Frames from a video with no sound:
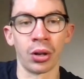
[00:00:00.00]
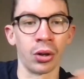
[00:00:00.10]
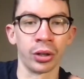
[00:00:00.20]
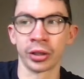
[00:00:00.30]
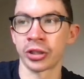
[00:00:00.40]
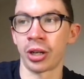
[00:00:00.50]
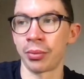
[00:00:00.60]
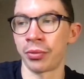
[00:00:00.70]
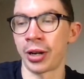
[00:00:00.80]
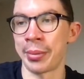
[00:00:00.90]
longer time
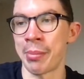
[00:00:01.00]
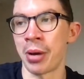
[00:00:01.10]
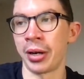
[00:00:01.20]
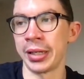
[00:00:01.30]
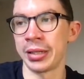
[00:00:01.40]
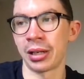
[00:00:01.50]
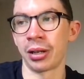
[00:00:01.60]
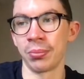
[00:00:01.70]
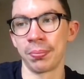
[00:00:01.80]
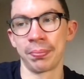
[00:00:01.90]
frame in mind,
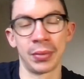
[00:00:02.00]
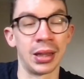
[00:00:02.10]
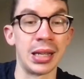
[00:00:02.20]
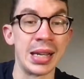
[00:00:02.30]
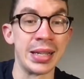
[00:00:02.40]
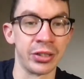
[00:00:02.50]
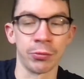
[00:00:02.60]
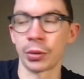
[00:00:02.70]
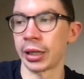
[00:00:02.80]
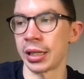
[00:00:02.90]
like the ease of
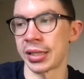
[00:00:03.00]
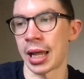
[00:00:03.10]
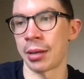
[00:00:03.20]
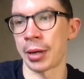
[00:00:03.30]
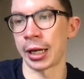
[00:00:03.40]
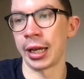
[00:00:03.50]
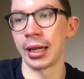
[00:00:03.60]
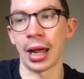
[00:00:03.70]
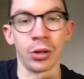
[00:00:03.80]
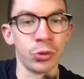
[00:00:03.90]
bringing Salah back in,
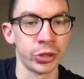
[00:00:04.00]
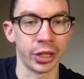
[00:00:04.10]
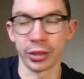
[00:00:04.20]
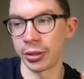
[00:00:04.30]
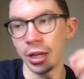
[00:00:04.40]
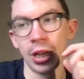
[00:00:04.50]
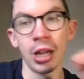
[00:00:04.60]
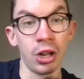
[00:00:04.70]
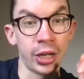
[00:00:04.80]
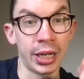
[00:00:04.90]
and also
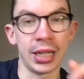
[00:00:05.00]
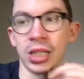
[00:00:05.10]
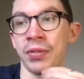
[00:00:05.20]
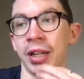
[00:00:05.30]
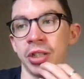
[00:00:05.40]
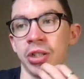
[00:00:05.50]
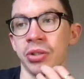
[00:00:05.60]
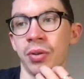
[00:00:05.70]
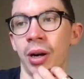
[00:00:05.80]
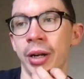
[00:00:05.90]
looking at his
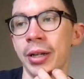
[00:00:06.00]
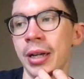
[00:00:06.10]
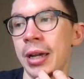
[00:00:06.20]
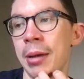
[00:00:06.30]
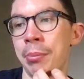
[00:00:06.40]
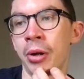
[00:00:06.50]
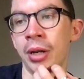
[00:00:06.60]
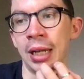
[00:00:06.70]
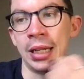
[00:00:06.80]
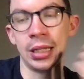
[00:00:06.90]
fixtures, right?
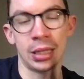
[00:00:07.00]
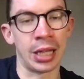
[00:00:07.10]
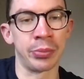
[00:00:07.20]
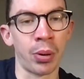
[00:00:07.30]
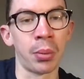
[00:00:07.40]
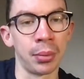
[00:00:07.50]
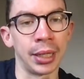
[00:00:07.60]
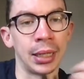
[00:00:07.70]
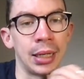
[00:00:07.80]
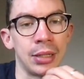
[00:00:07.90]
Burnley, there's probably a
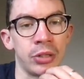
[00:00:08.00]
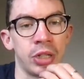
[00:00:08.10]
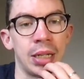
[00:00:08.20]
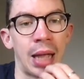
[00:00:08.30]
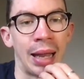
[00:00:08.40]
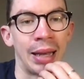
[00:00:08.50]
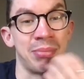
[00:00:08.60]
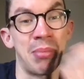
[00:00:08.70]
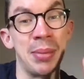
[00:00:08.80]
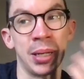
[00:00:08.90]
clean sheet and
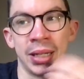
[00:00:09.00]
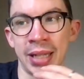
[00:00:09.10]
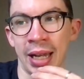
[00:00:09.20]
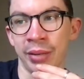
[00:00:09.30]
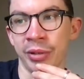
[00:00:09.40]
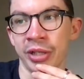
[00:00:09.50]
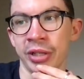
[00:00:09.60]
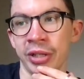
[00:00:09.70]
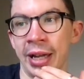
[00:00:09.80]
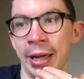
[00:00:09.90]
maybe an attacking
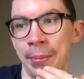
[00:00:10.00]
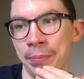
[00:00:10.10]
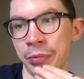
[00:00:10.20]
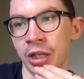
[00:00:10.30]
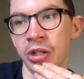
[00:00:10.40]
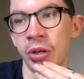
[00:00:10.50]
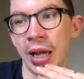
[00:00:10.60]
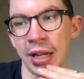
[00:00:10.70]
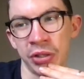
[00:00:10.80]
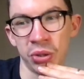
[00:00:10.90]
return there.
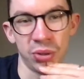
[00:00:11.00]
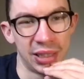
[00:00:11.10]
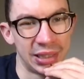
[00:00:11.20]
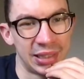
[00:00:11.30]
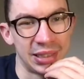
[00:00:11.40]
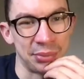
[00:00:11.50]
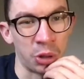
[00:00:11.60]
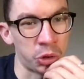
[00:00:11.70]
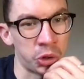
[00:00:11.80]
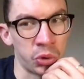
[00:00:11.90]
Newcastle,
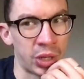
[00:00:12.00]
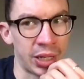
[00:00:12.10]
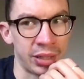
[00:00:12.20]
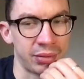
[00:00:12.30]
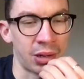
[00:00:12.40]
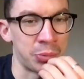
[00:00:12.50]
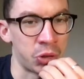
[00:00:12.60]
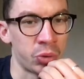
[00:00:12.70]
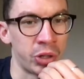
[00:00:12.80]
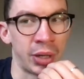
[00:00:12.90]
not sure I'm
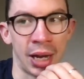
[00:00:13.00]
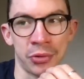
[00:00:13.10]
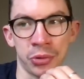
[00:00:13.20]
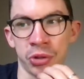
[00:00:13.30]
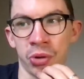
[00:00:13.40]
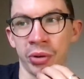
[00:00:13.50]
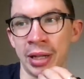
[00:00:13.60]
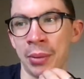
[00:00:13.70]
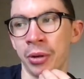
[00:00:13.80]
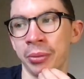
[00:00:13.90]
sure Newcastle score in
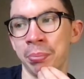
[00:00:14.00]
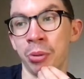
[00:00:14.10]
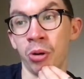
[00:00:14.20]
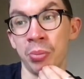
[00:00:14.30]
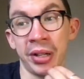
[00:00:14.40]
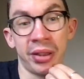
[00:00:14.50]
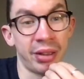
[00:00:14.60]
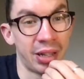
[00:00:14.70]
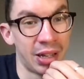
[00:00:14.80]
that one. Bournemouth